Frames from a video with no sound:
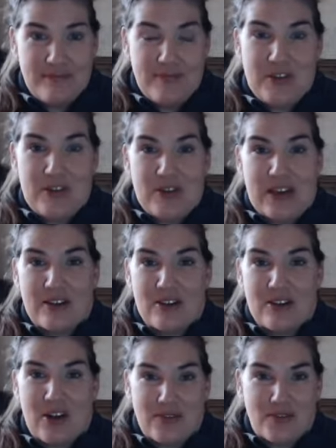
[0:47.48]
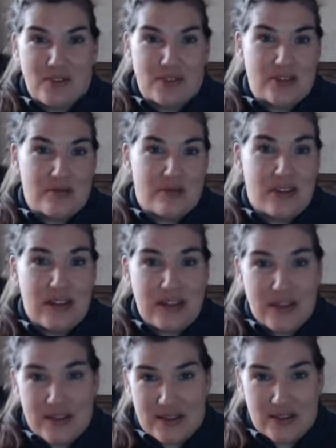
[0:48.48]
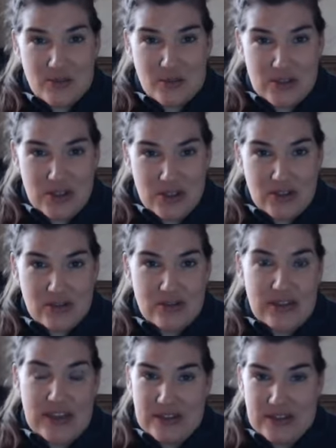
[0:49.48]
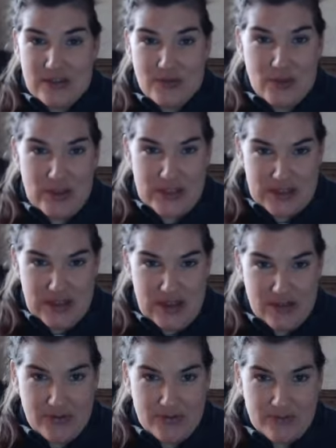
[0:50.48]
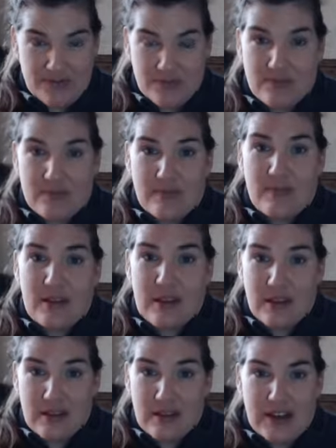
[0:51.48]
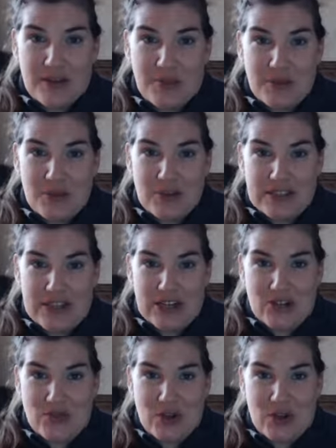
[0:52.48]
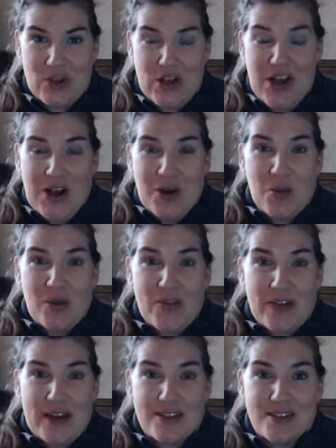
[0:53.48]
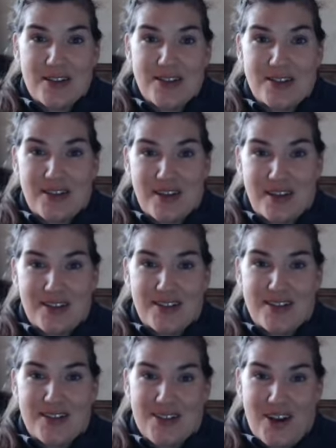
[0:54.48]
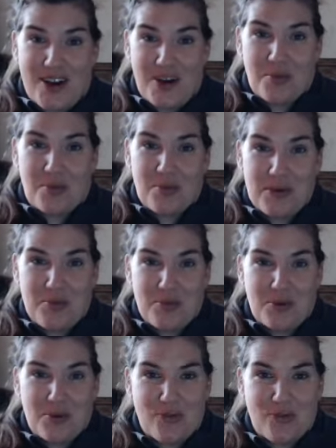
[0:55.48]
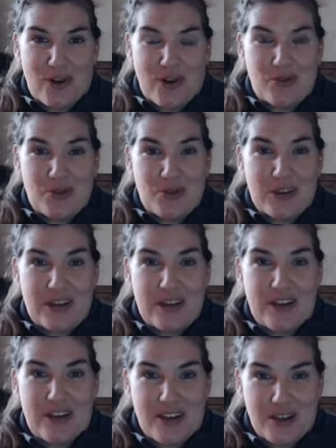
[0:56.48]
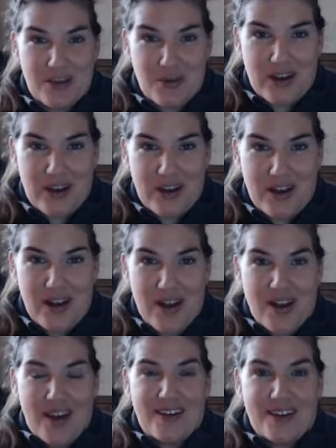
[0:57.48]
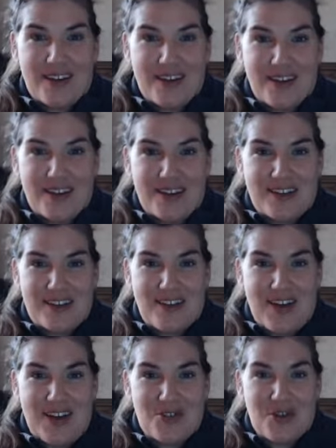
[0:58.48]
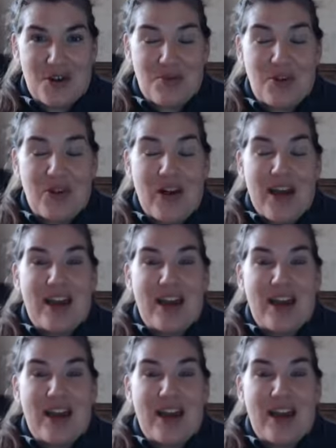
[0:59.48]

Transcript: You can't offer anything in return, can't give free stuff. Got to be really careful. Well, that does not stop people from doing it anyway and getting in in a lot of trouble.